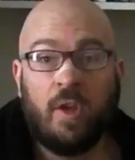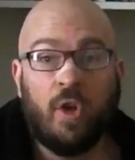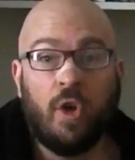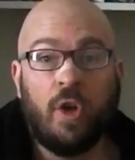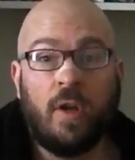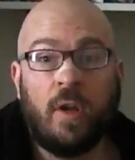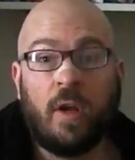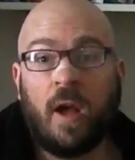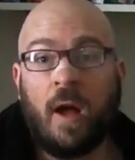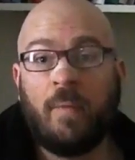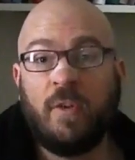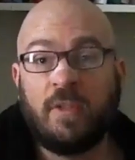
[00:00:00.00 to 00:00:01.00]
good
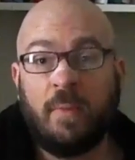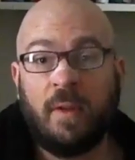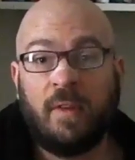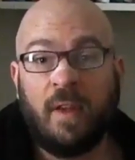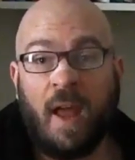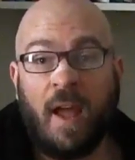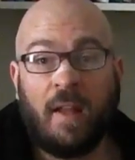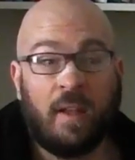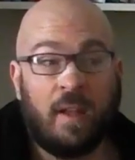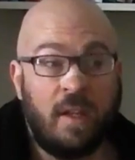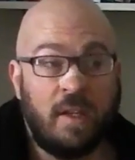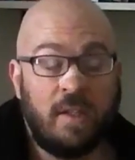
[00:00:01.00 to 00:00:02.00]
accomplishments and
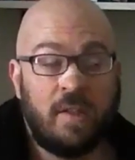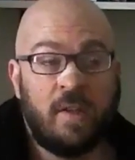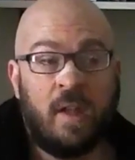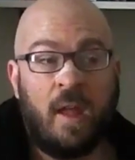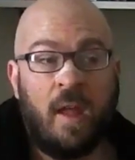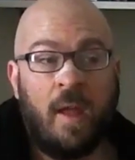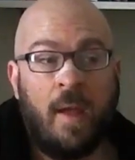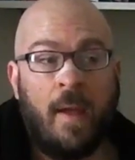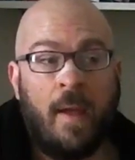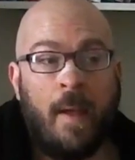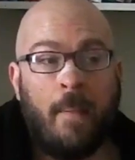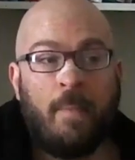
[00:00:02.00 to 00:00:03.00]
accolades,
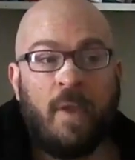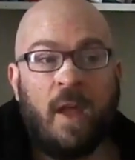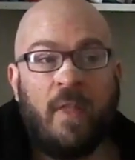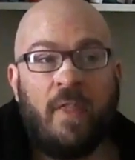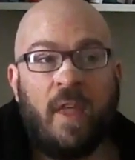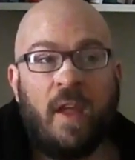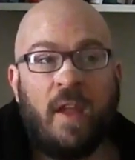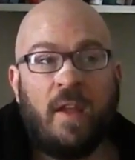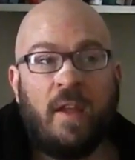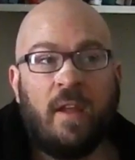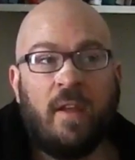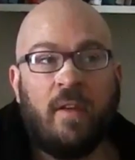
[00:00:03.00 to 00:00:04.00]
yet they
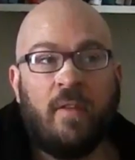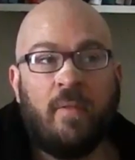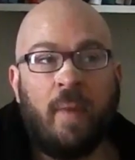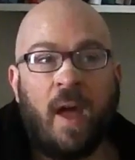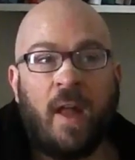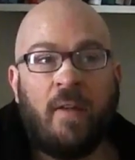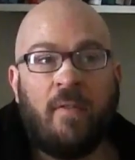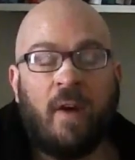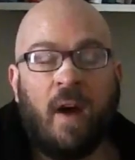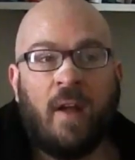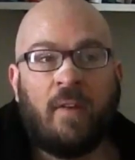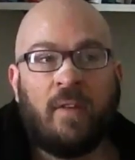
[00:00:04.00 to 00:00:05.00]
give bad
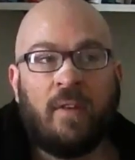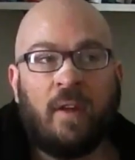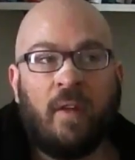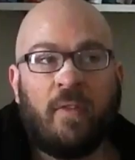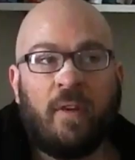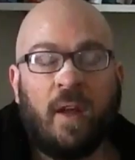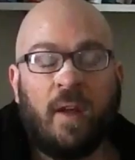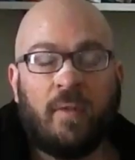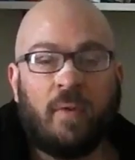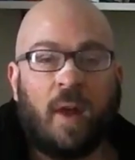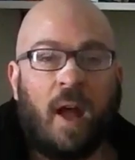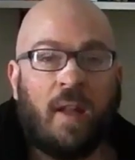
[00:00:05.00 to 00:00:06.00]
advice. And
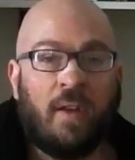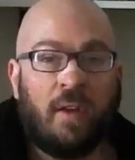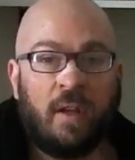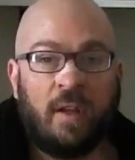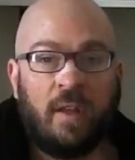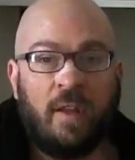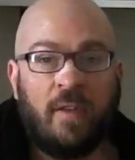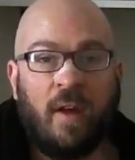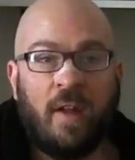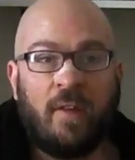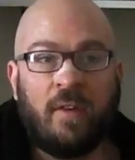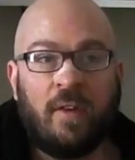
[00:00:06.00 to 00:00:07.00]
oftentimes when I look into the
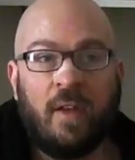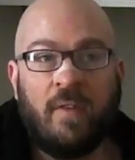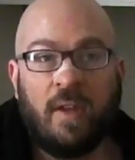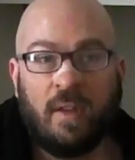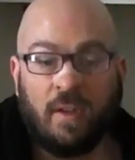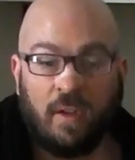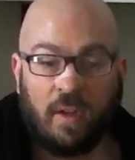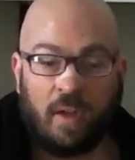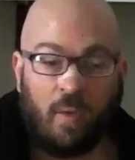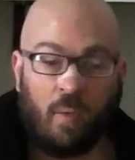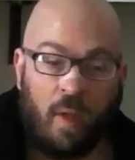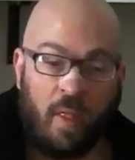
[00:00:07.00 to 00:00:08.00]
advice they're giving and look
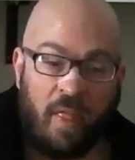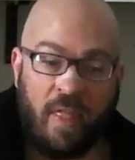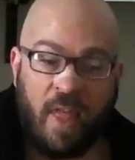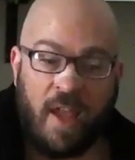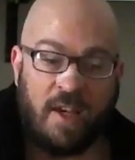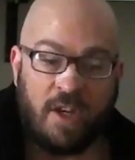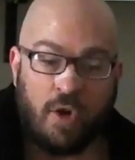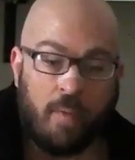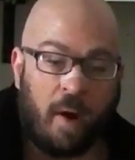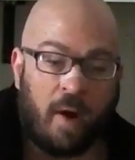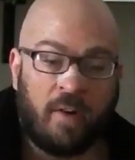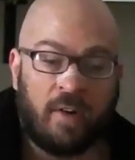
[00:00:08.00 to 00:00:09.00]
at what they do
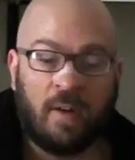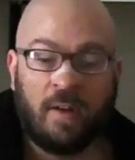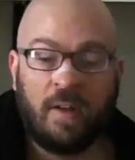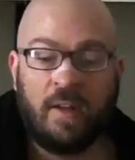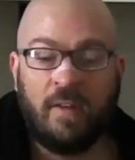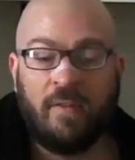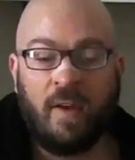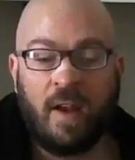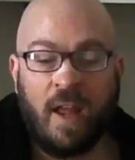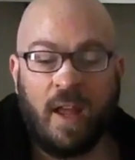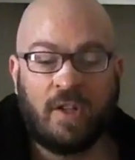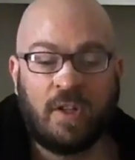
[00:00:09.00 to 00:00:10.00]
personally and
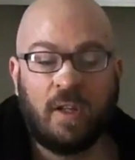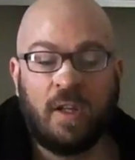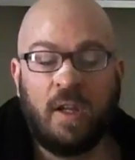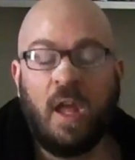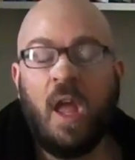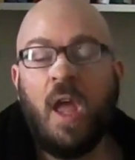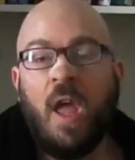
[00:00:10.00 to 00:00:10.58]
financially,